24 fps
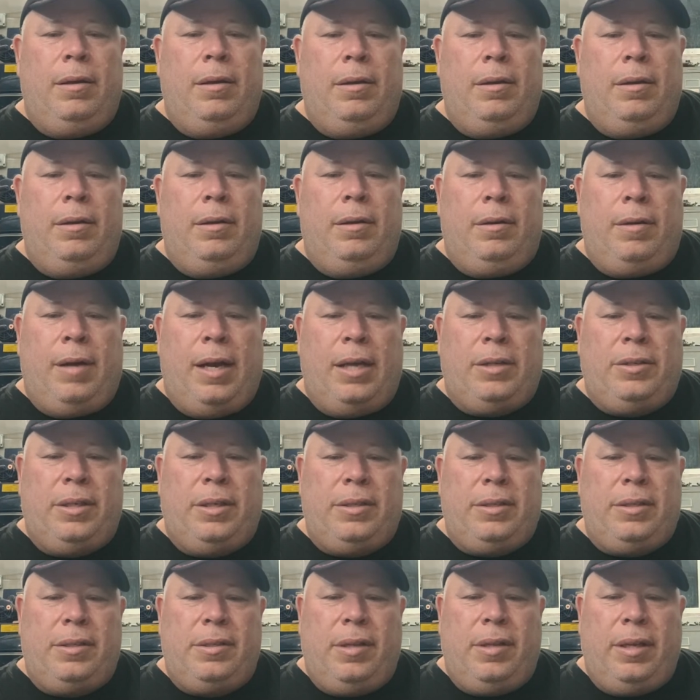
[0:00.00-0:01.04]

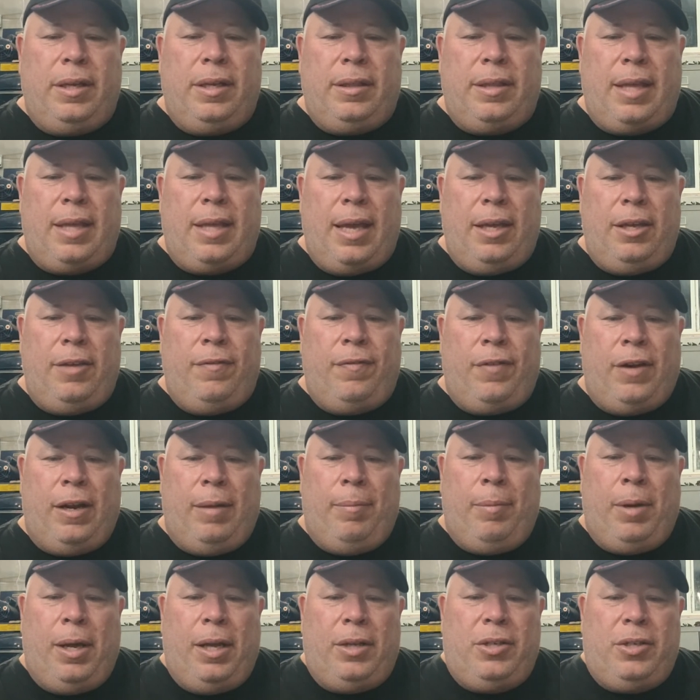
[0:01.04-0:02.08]
Congratulations, Lincoln. Thank you very
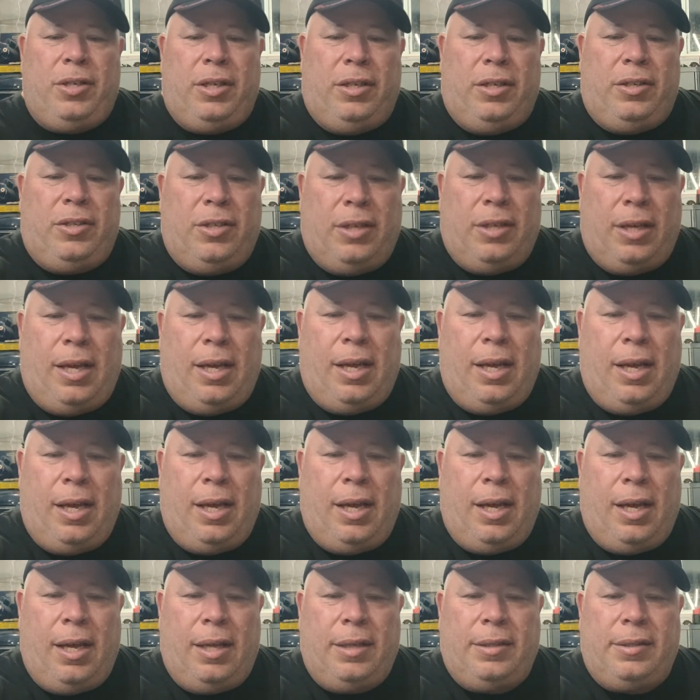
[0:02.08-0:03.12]
much. It
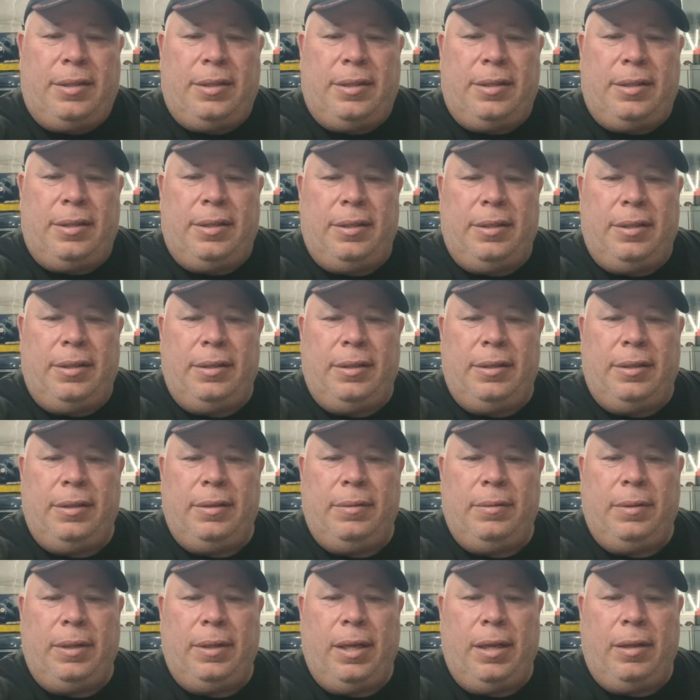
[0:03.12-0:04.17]
just
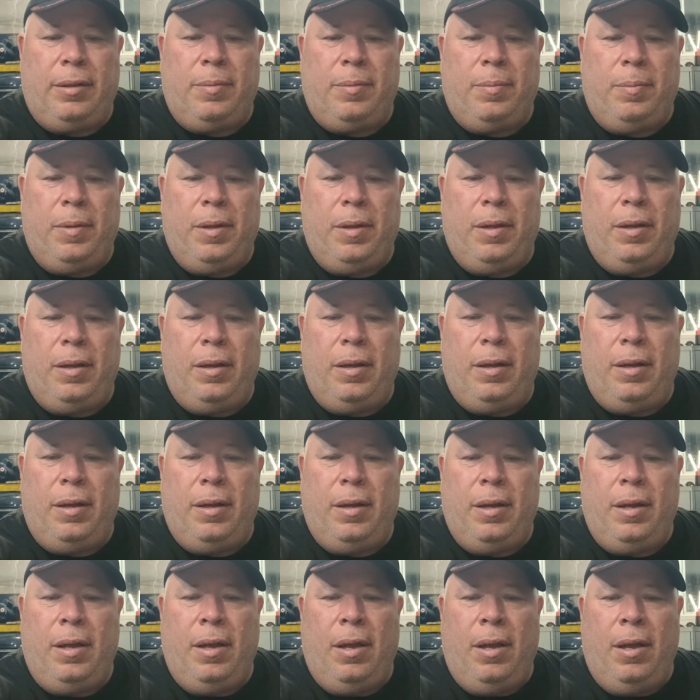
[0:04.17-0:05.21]
that.
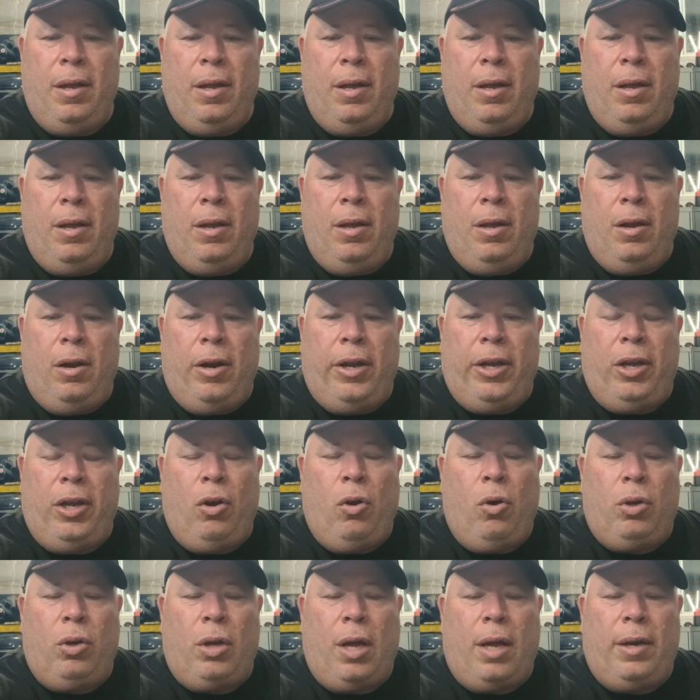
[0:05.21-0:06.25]
Are you going to
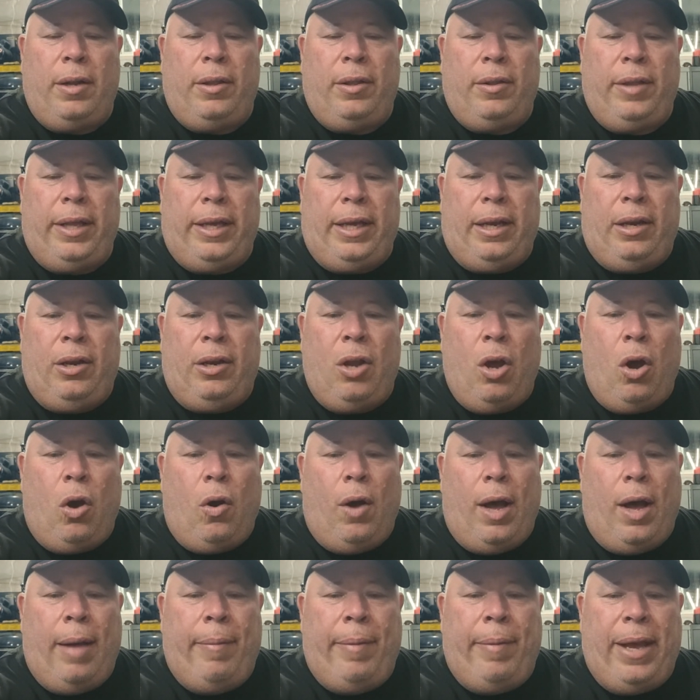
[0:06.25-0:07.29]
hold on to the Lincoln? No,
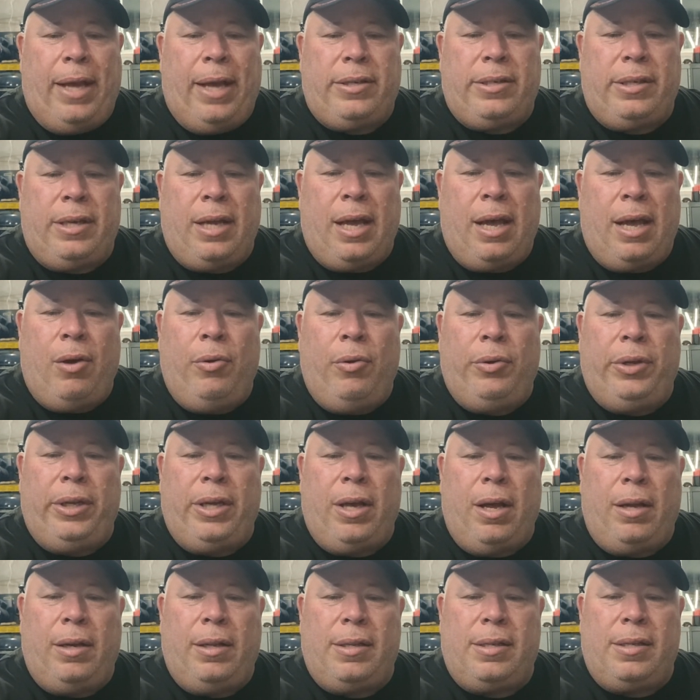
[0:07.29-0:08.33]
I'm actually not holding
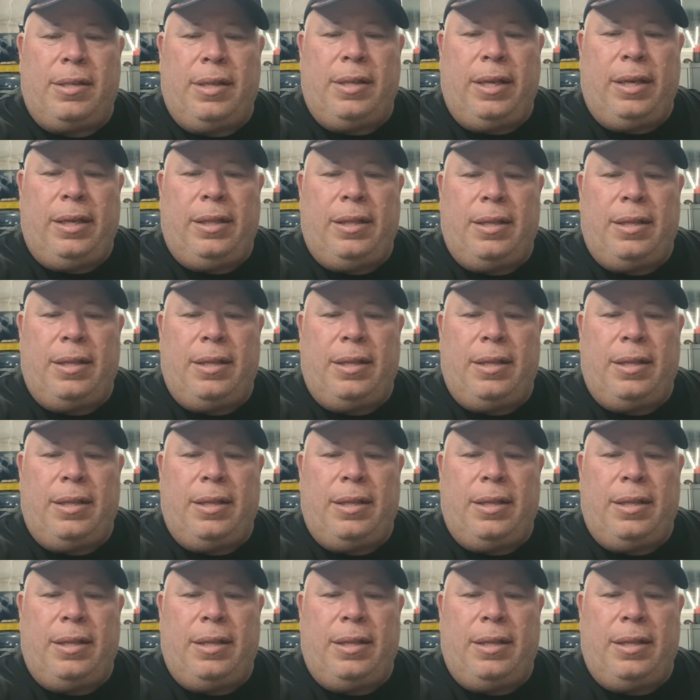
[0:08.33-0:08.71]
on to this Lincoln.